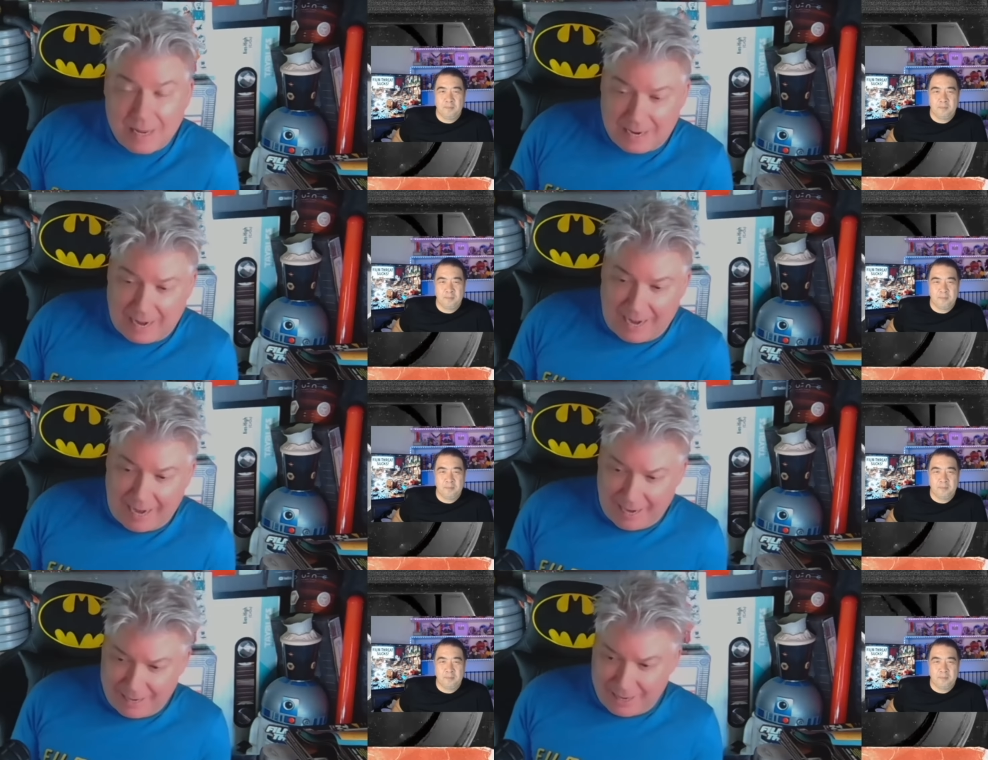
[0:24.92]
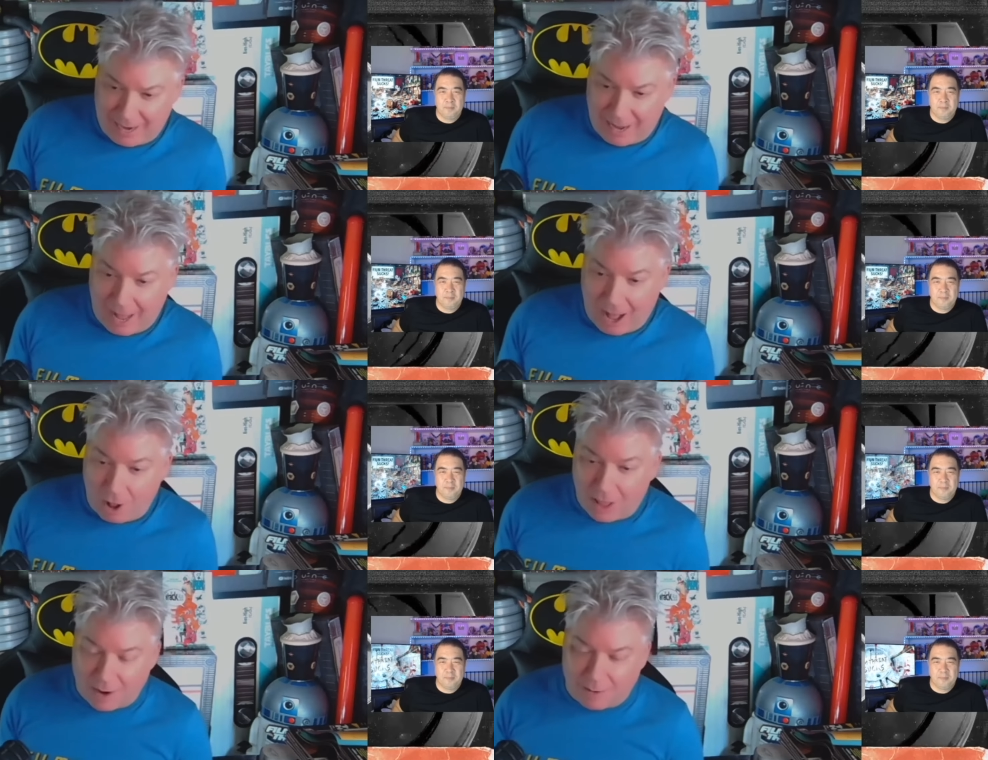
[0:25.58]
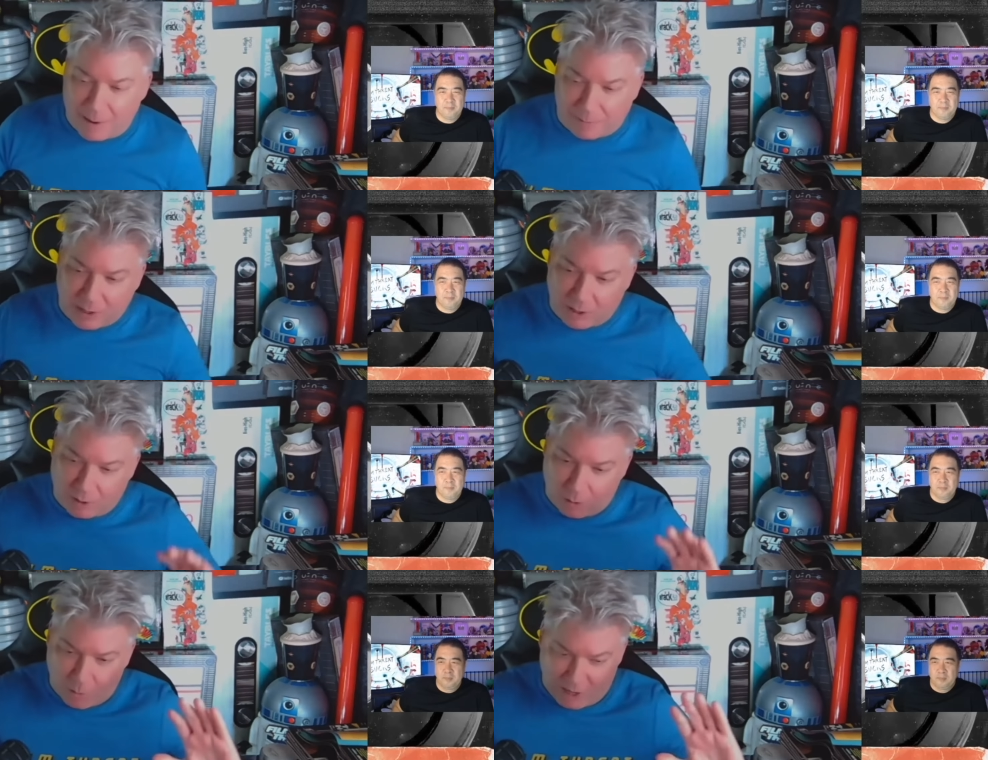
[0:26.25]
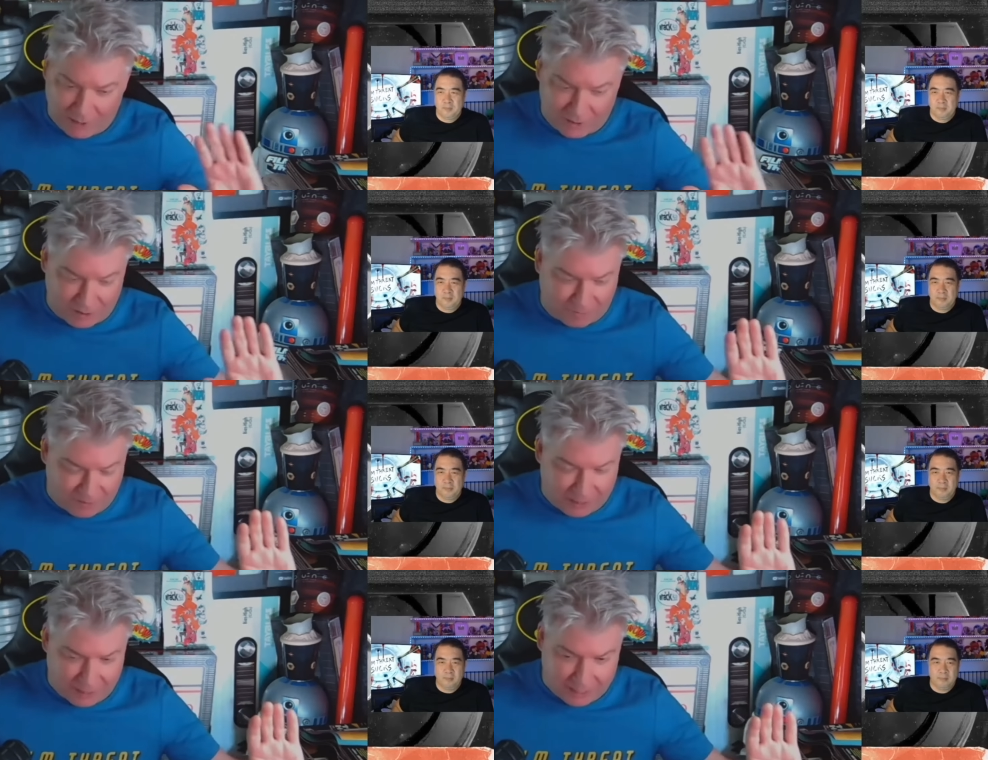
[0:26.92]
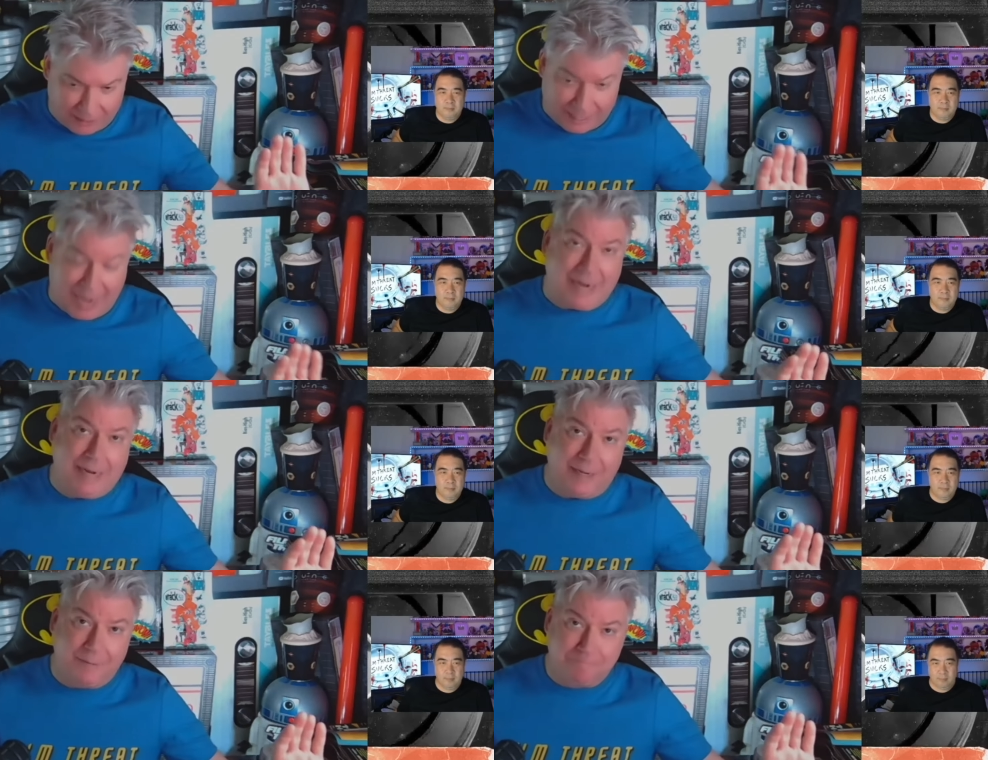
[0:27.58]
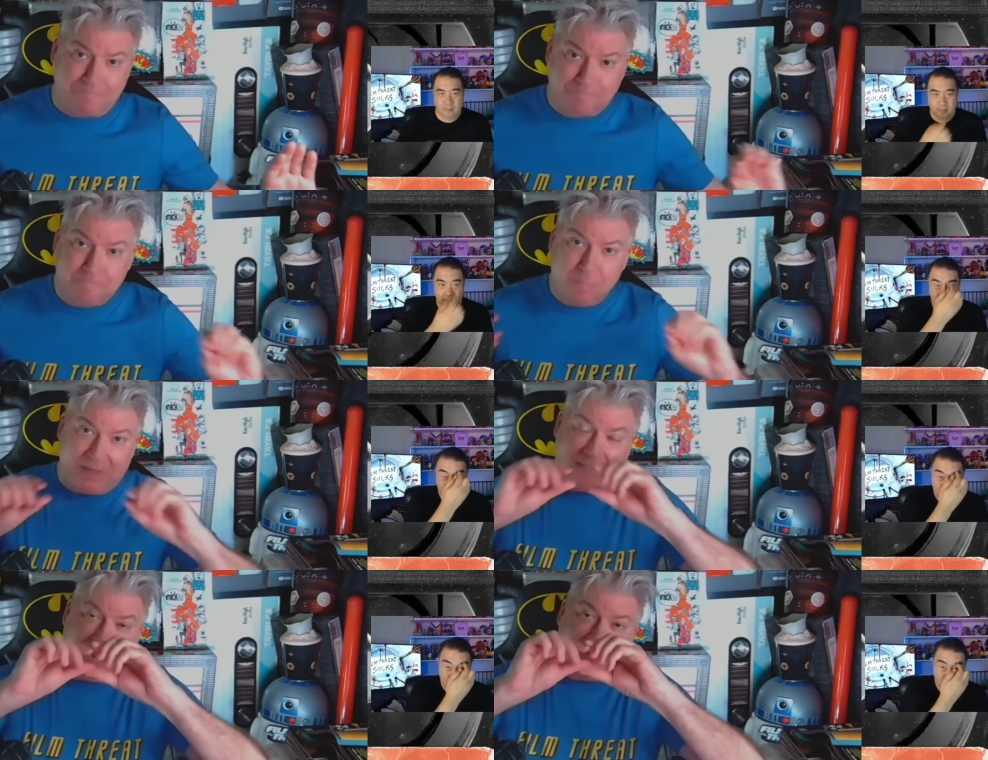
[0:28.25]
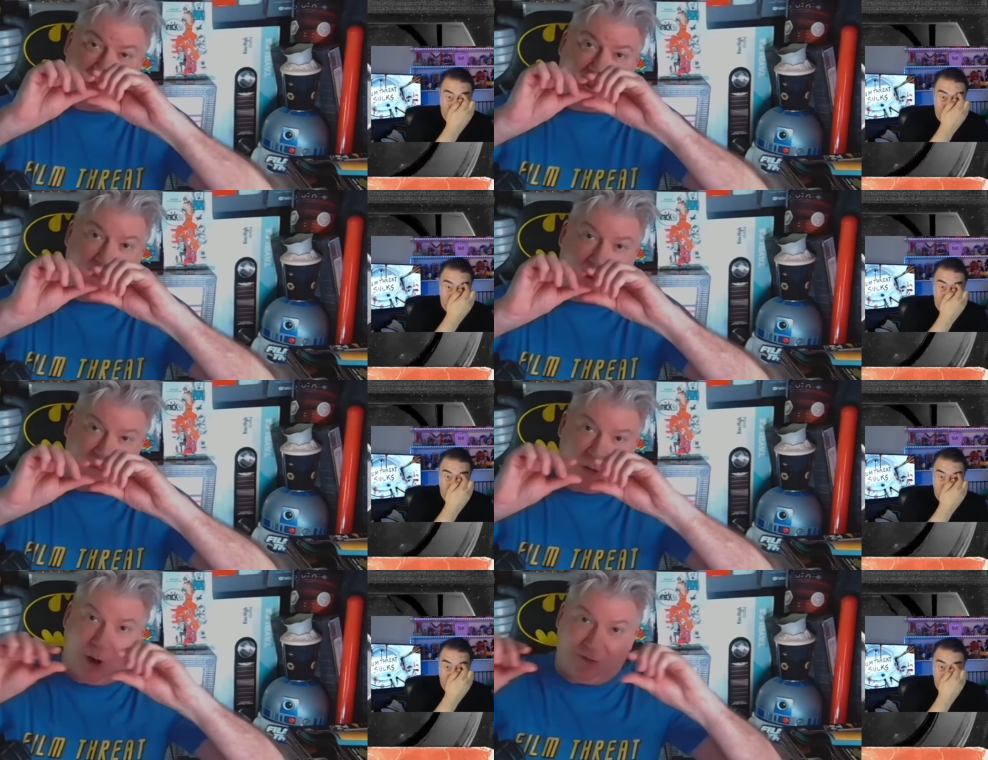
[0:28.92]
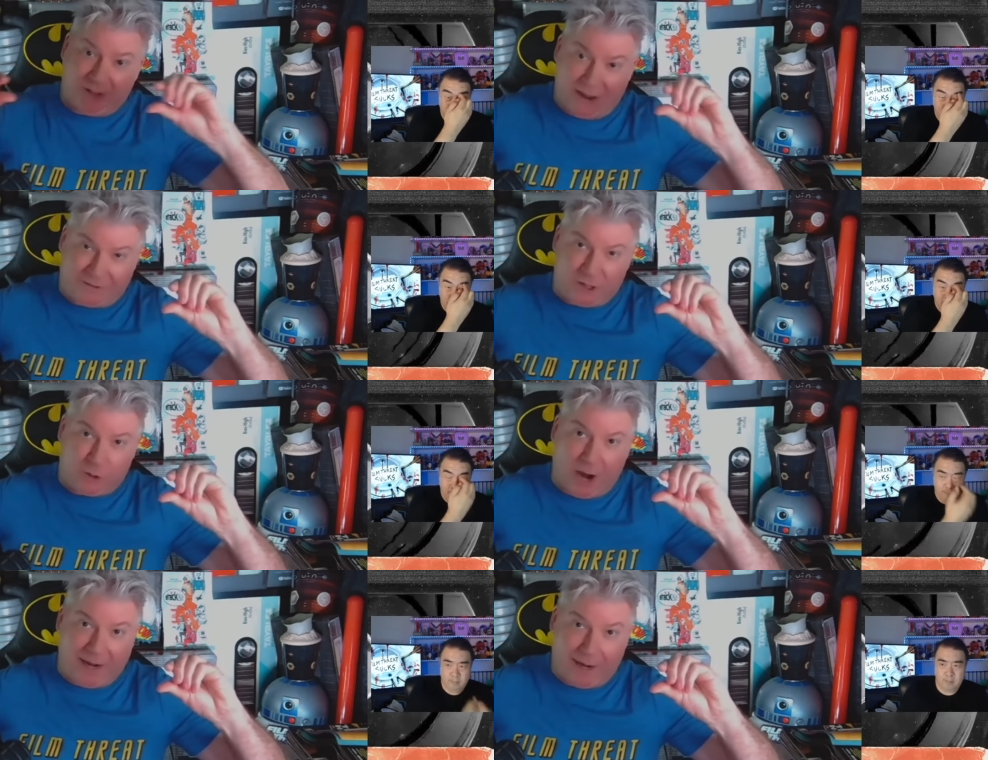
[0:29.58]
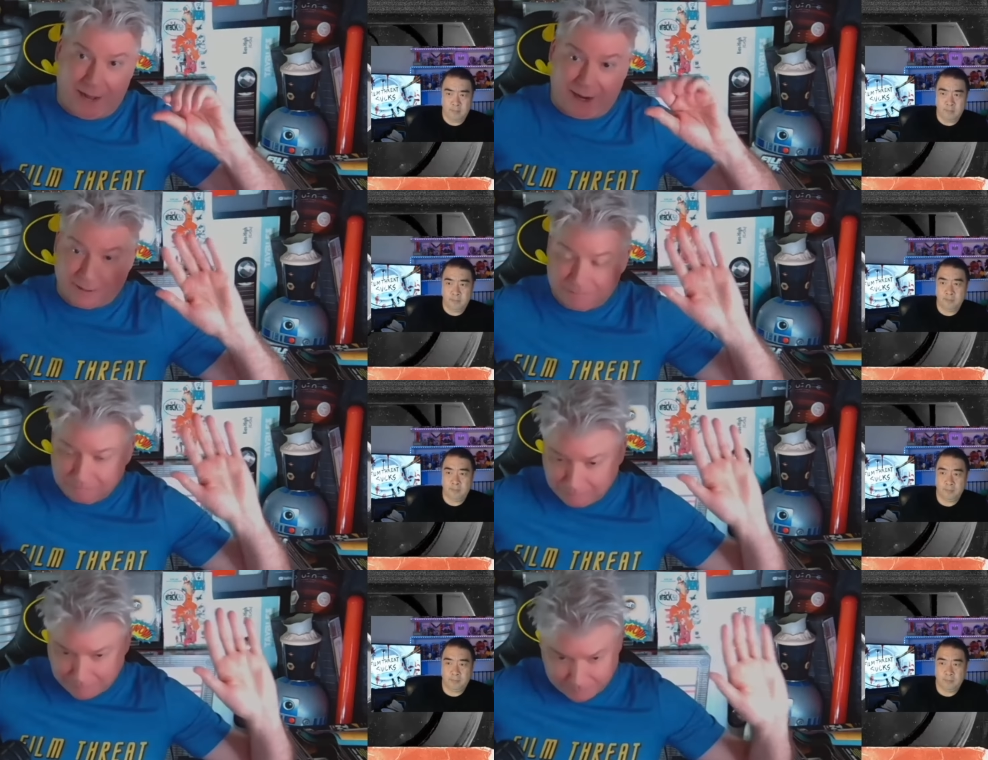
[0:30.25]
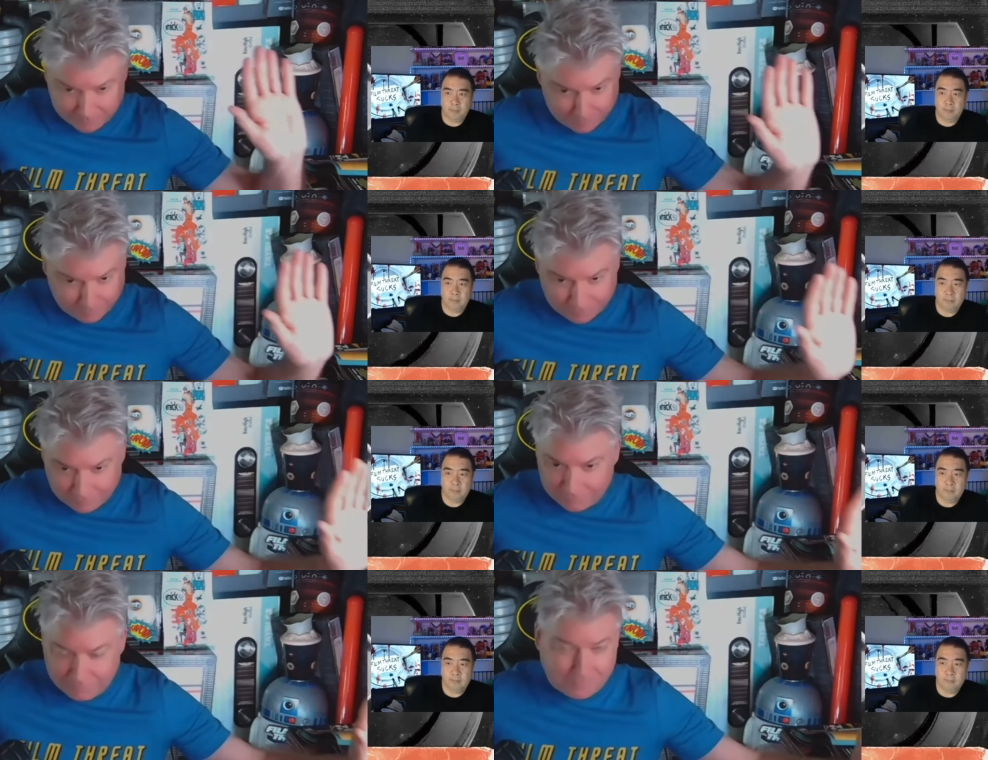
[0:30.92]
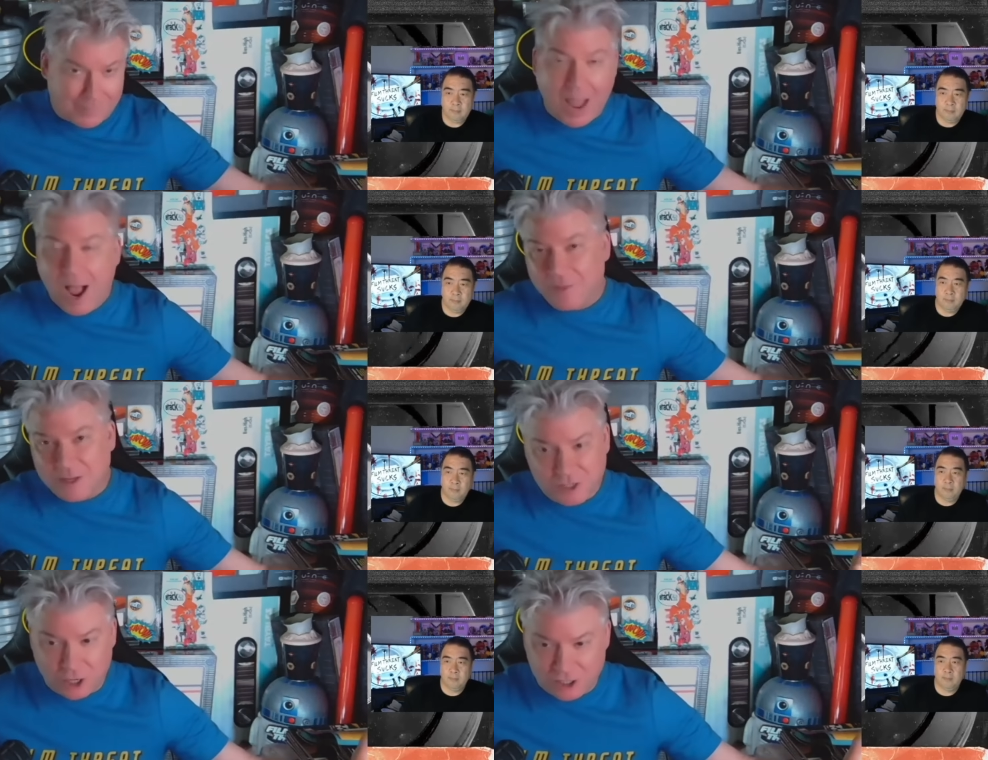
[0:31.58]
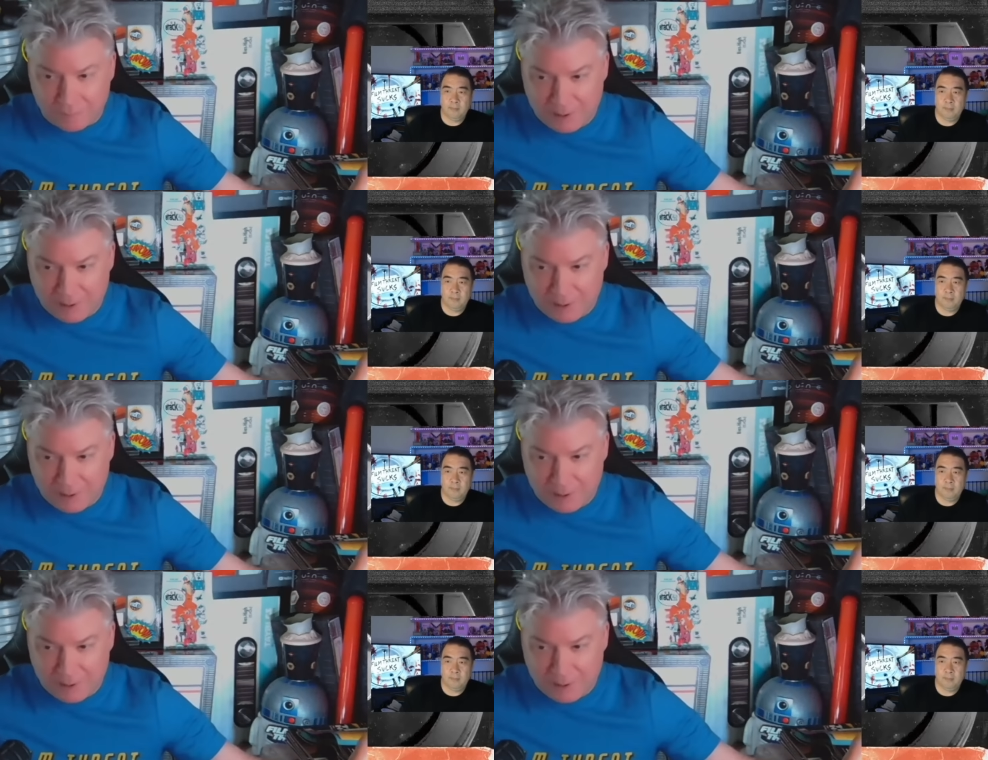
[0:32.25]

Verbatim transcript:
Speaker 1: And all I remember was feeling elated when the text came up, "You have left dry dock," on the Starship